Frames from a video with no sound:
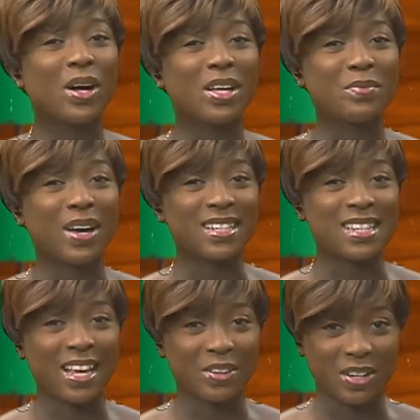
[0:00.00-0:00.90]
Welcome back
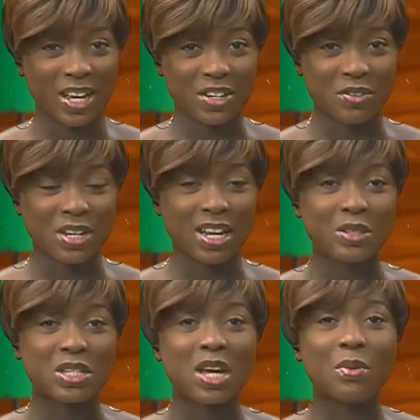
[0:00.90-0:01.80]
to Hello Nigeria.
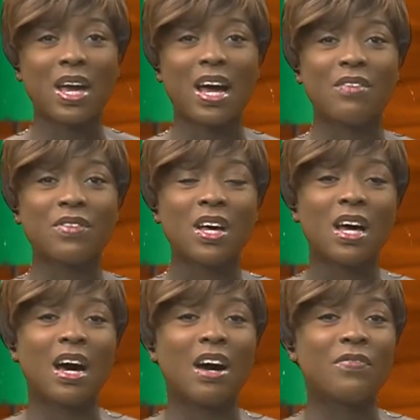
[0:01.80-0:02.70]
Now, today we have
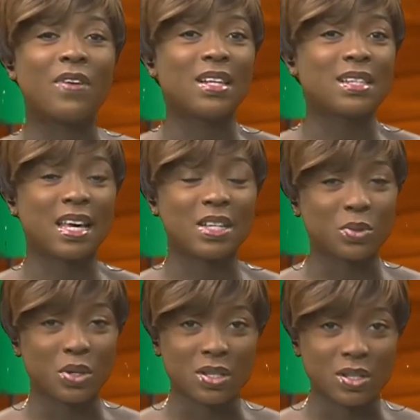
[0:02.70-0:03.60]
our first
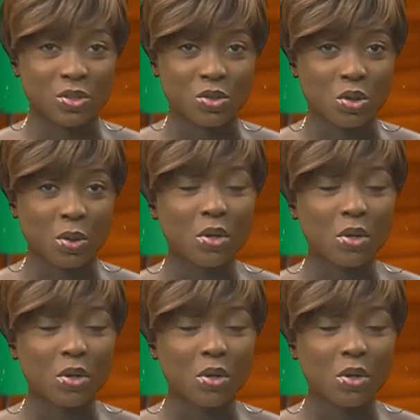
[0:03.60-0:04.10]
guest with us in the studio.